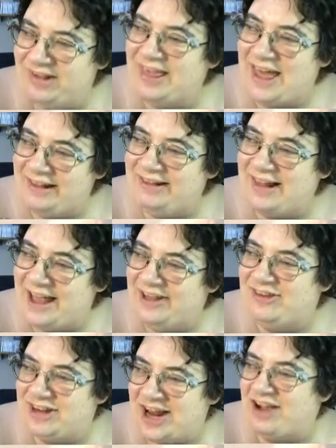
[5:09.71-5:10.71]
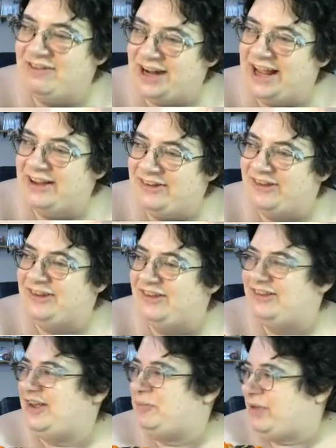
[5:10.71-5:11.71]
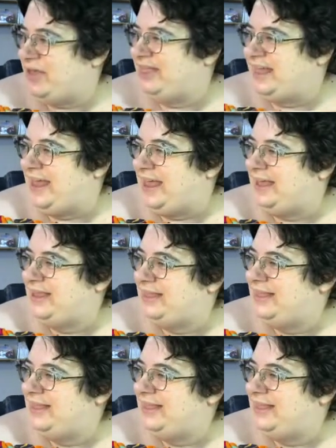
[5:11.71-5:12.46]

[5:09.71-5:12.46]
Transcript: to that stage in our relationship, I think.